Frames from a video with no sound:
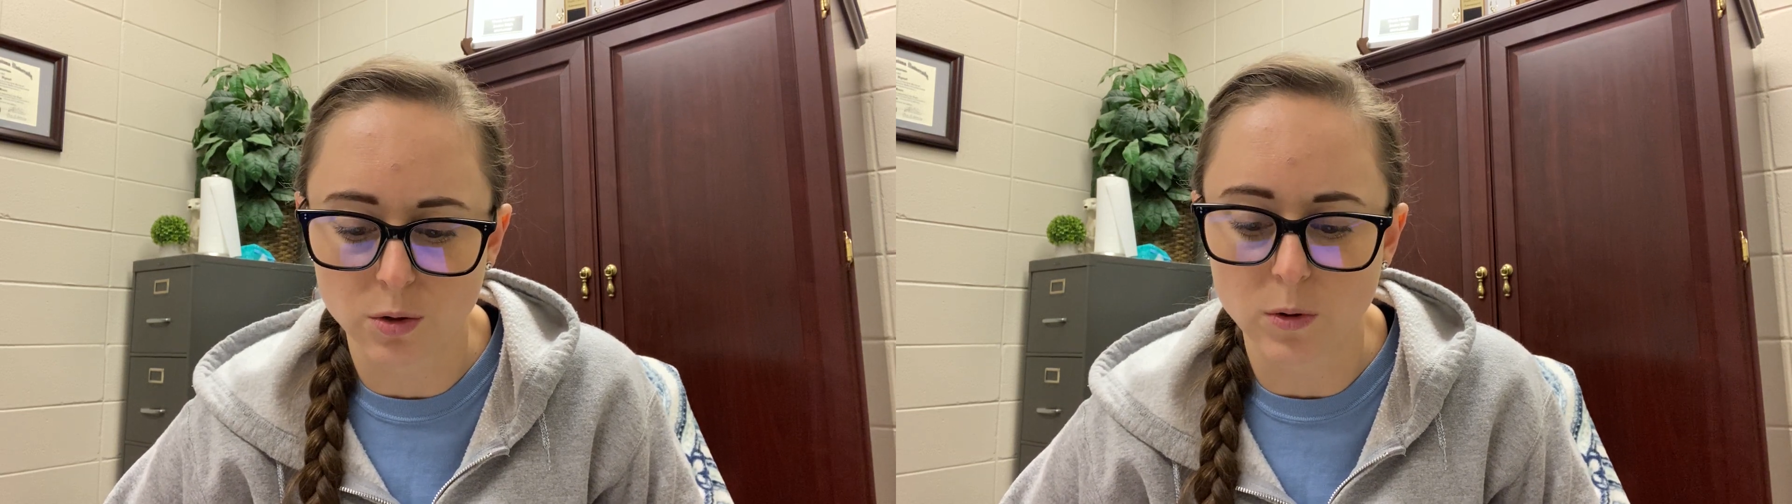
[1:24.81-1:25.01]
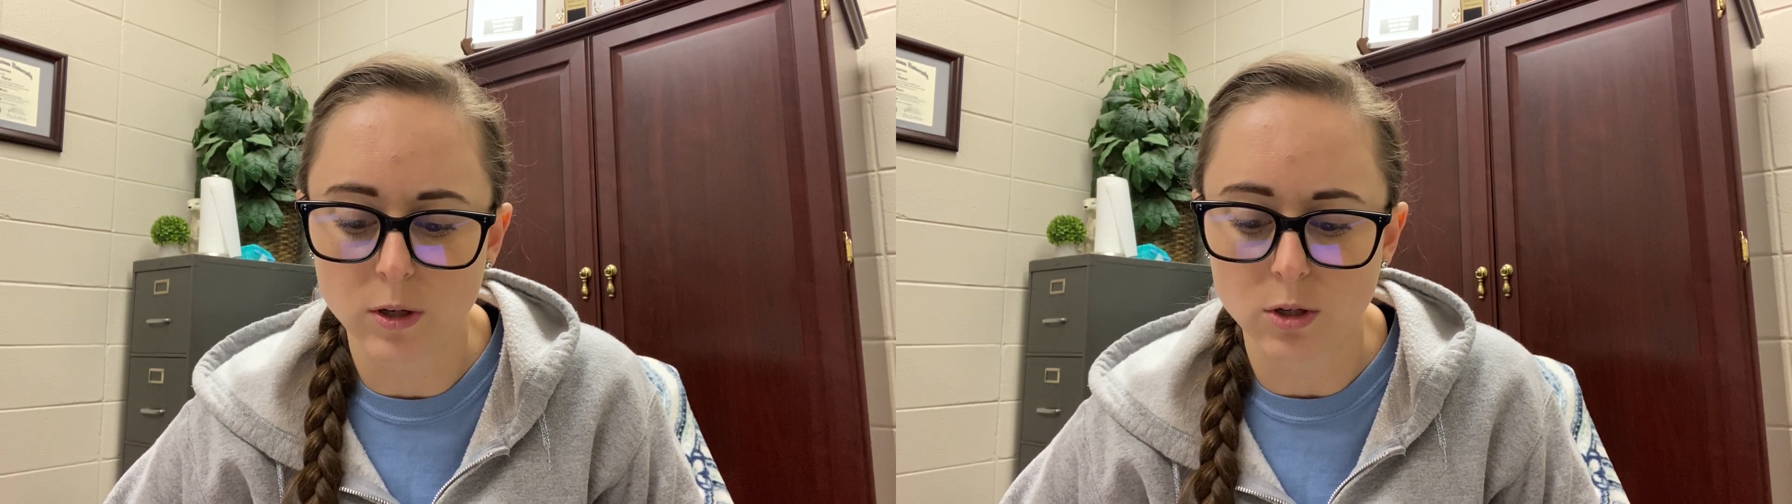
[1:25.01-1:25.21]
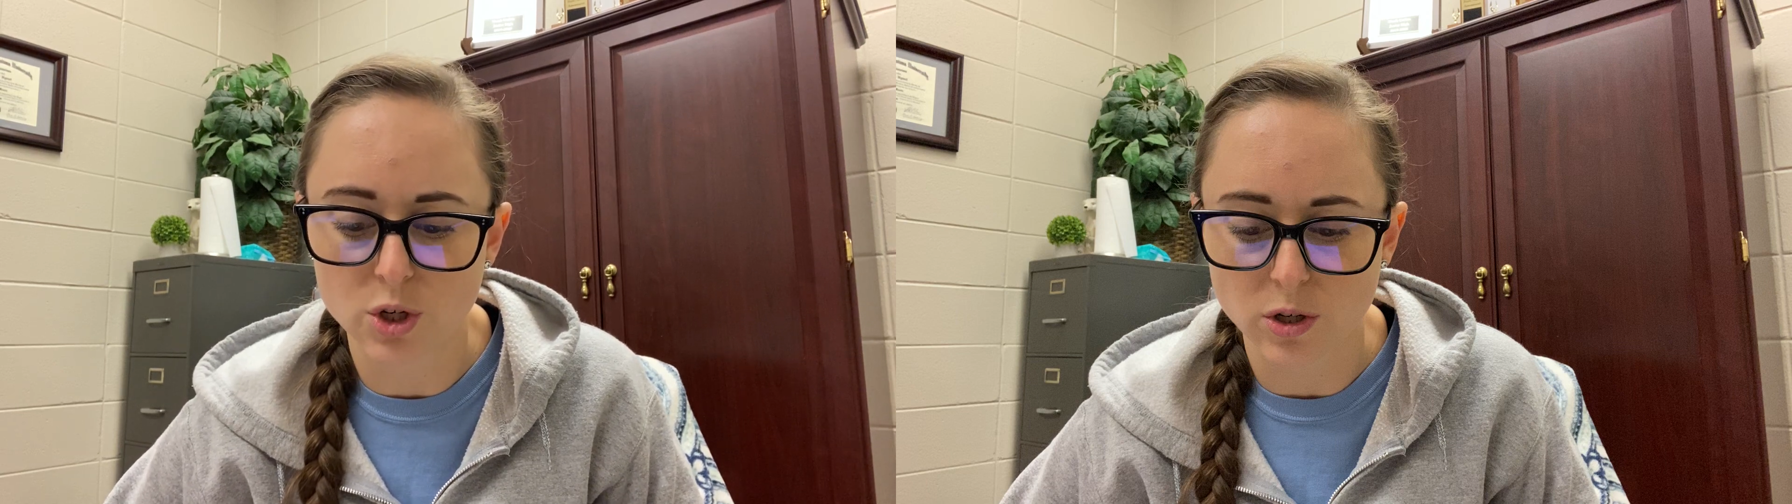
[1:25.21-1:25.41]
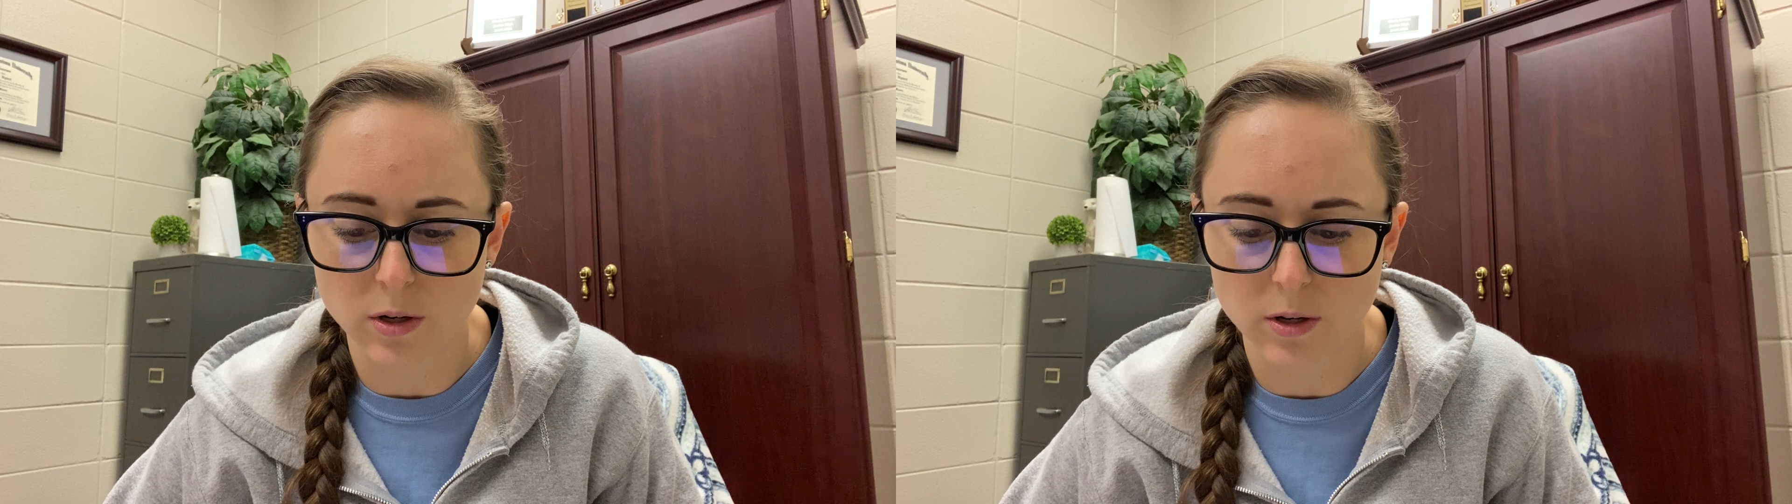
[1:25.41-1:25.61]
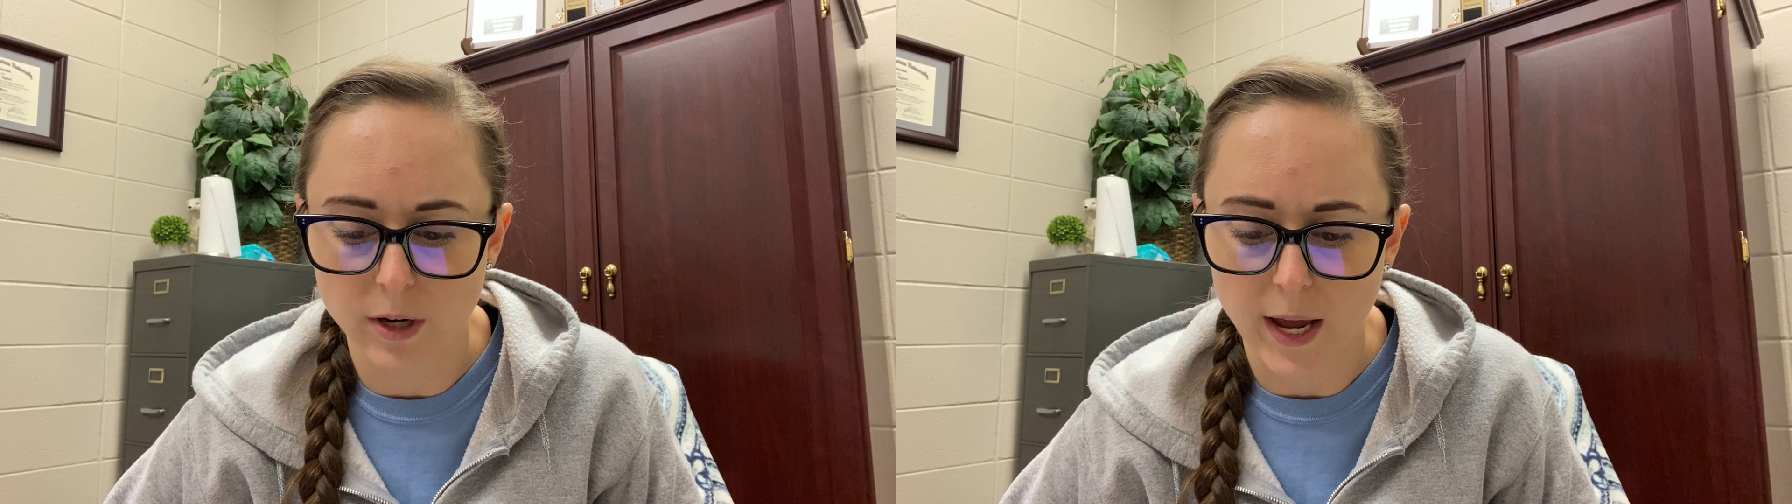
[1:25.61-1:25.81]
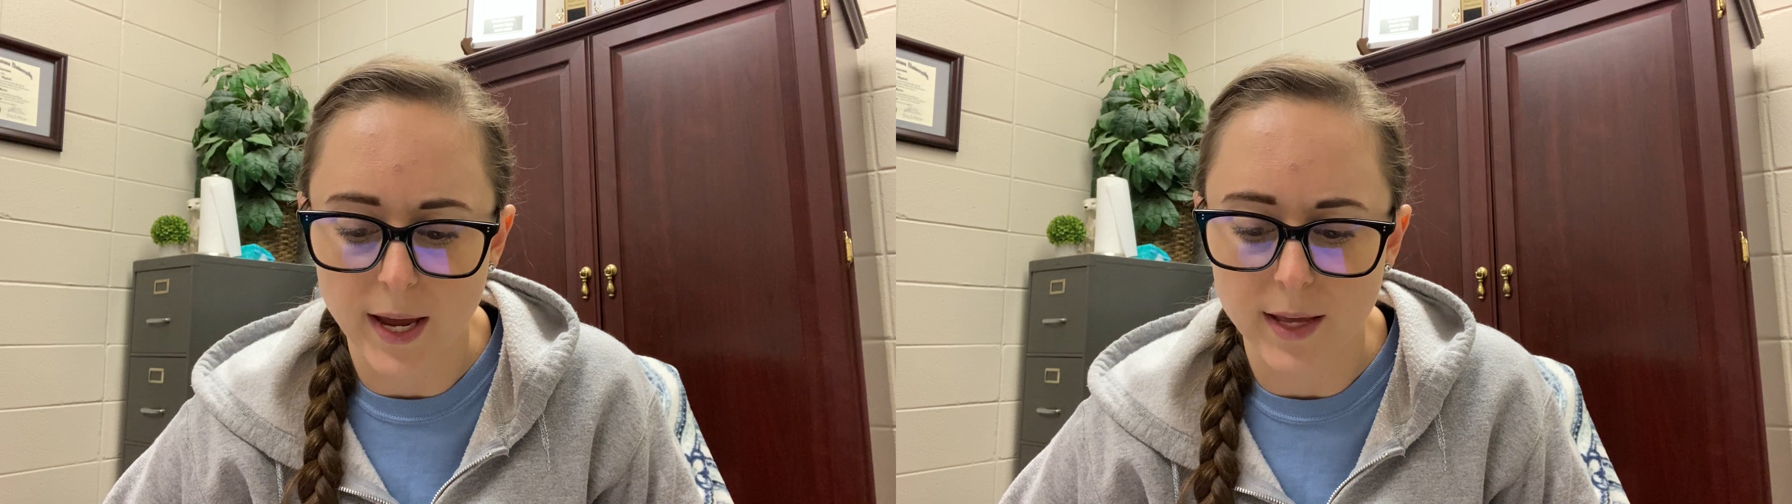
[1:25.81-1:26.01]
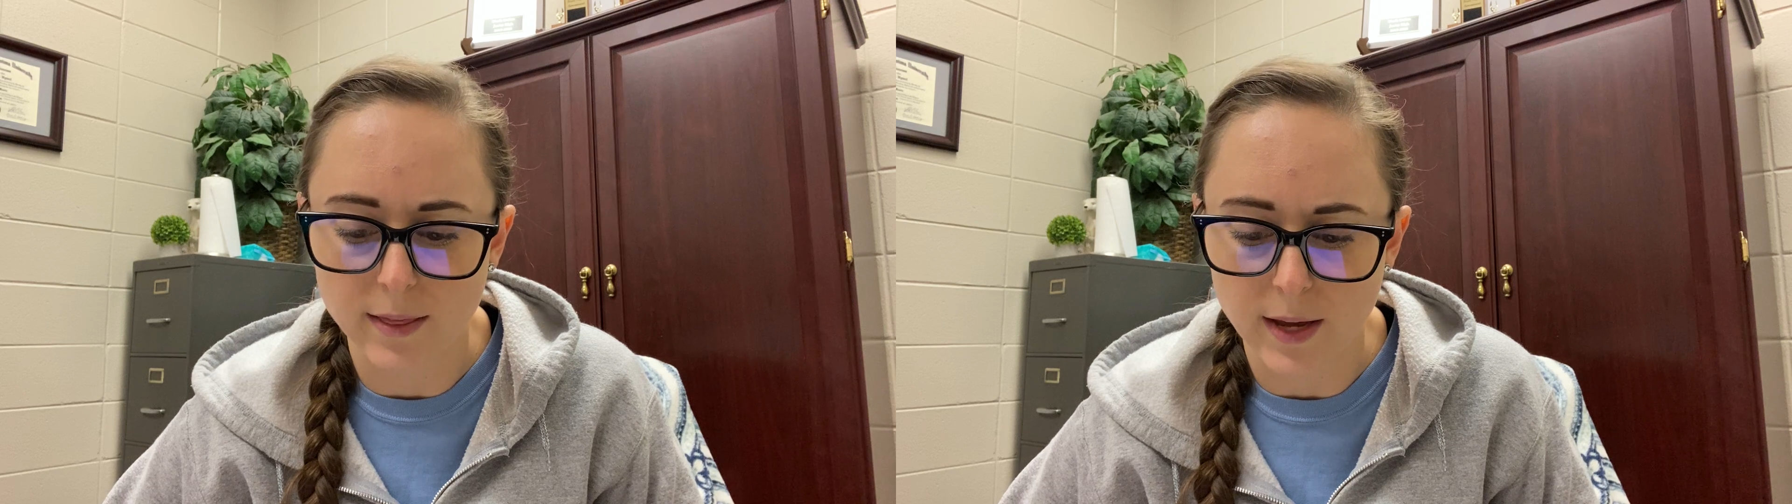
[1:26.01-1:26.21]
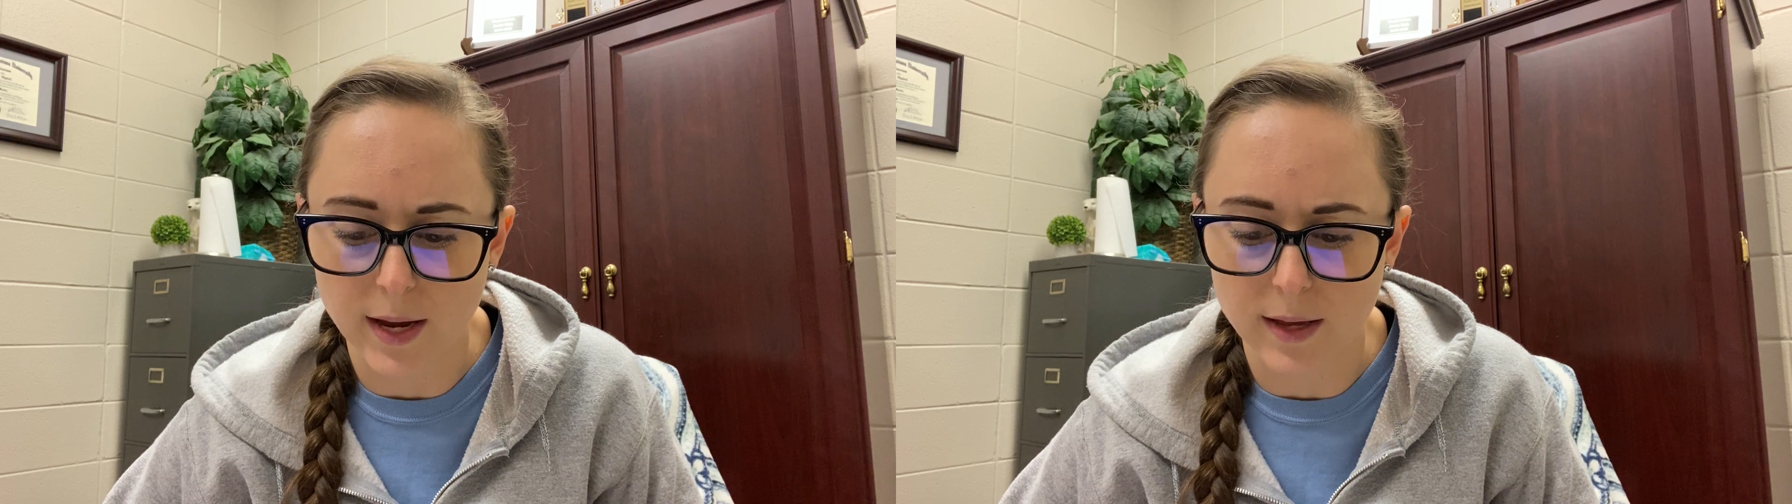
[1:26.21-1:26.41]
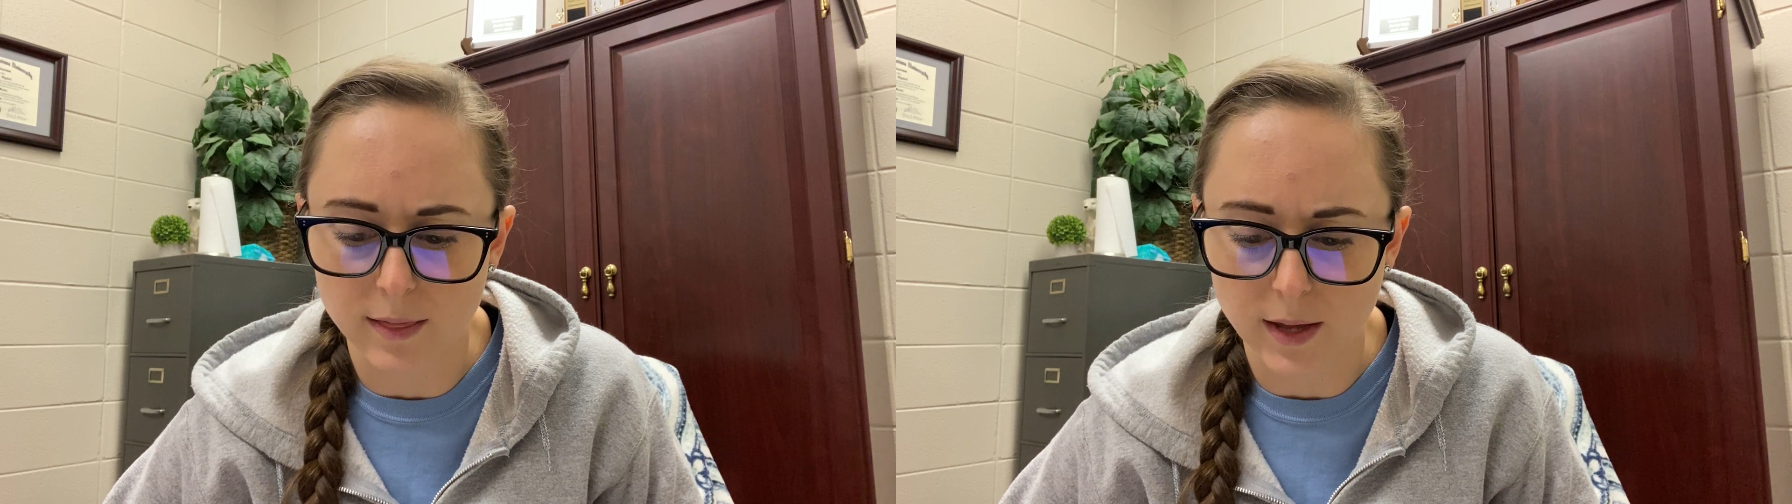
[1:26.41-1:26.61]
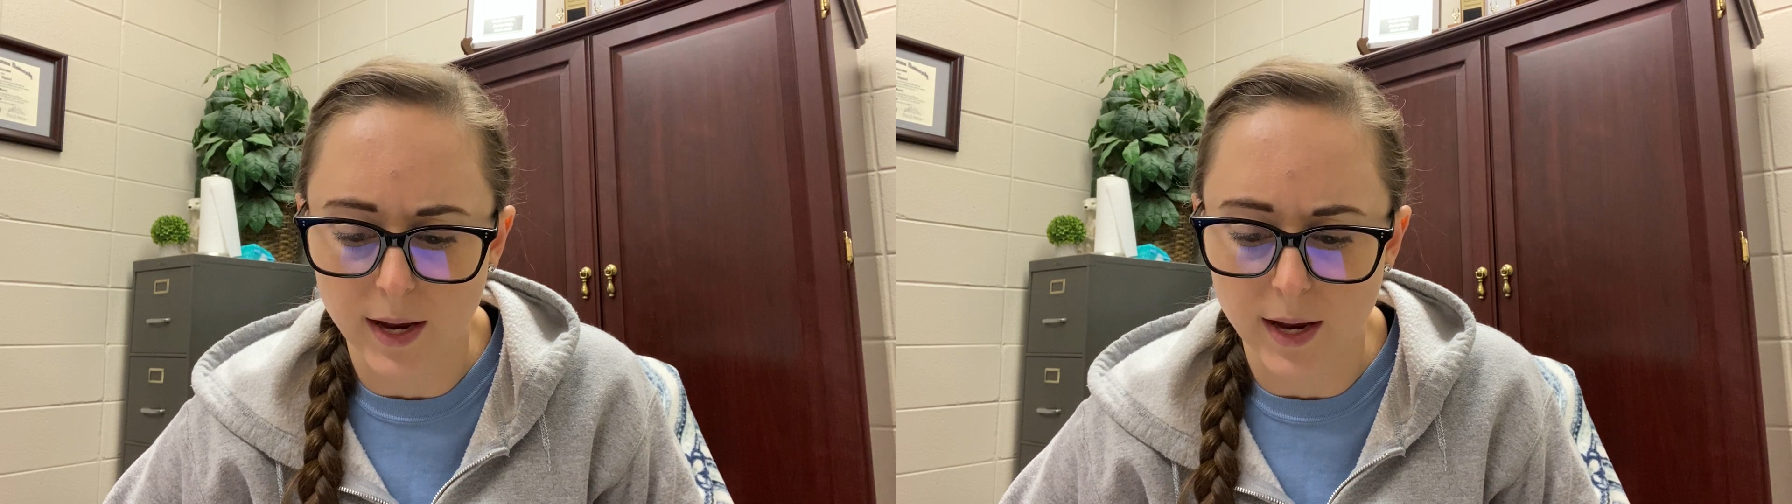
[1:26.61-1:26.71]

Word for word: quarter, eighth, eighth,